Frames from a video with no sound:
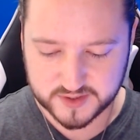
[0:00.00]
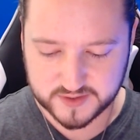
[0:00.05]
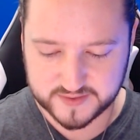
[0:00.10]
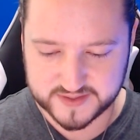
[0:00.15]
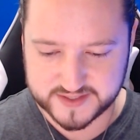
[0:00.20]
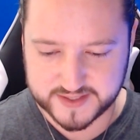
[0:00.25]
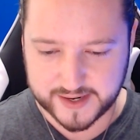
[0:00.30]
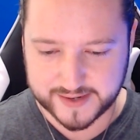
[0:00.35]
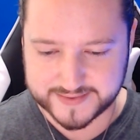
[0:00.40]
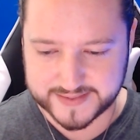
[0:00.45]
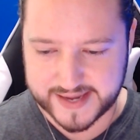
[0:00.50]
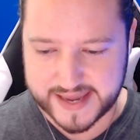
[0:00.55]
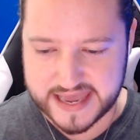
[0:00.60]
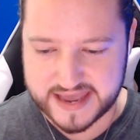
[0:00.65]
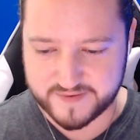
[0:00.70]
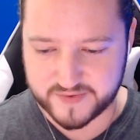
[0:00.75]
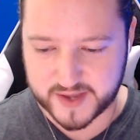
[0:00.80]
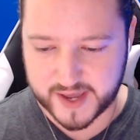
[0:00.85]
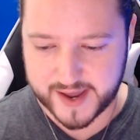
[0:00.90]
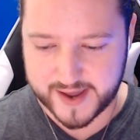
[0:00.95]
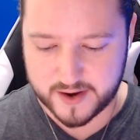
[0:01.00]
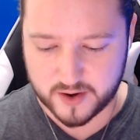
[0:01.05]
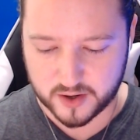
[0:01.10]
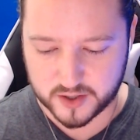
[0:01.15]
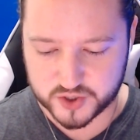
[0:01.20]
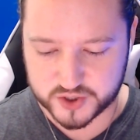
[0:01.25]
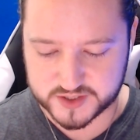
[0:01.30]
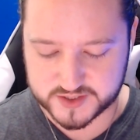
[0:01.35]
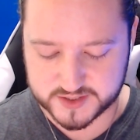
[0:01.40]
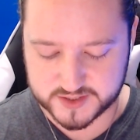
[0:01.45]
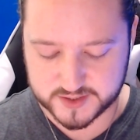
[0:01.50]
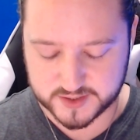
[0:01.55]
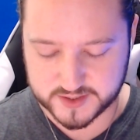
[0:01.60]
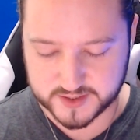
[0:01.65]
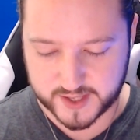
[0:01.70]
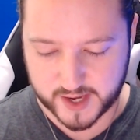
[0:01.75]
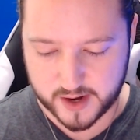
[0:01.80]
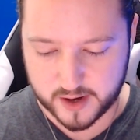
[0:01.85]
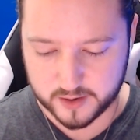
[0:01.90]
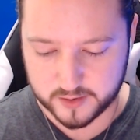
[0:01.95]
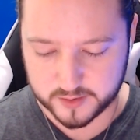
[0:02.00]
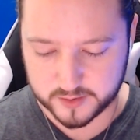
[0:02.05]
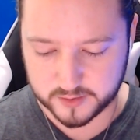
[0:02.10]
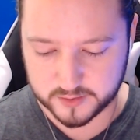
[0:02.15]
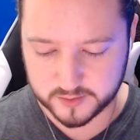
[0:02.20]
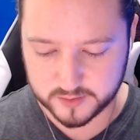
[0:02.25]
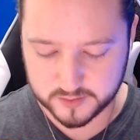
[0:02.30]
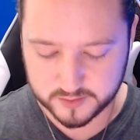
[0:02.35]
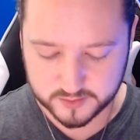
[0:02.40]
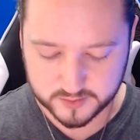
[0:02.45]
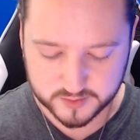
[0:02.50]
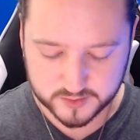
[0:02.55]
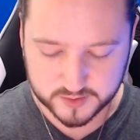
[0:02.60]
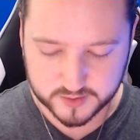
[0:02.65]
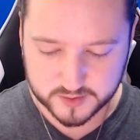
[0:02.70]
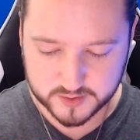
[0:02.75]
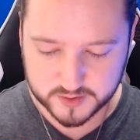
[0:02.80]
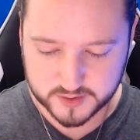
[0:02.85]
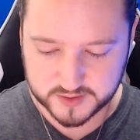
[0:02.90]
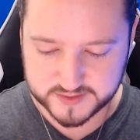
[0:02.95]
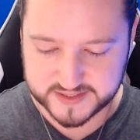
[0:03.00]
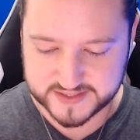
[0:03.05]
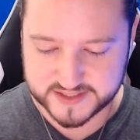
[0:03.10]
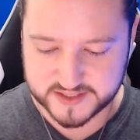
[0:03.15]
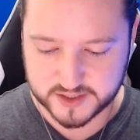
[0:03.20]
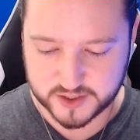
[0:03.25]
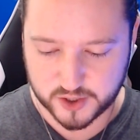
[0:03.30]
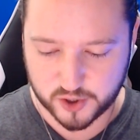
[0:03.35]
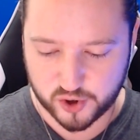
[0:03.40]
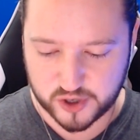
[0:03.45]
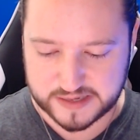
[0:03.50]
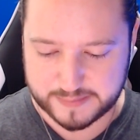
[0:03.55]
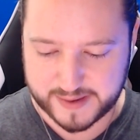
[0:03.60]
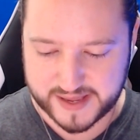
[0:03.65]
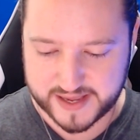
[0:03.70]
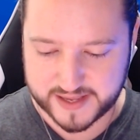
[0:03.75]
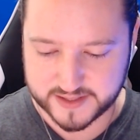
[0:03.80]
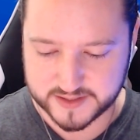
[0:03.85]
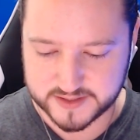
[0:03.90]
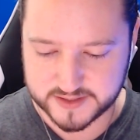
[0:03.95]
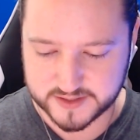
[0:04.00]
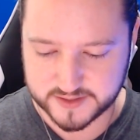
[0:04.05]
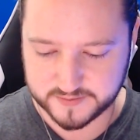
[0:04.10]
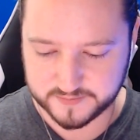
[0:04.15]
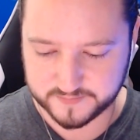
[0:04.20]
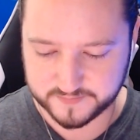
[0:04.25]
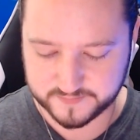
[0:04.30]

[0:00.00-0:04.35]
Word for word: This guy's AFK or just scared? the security pants.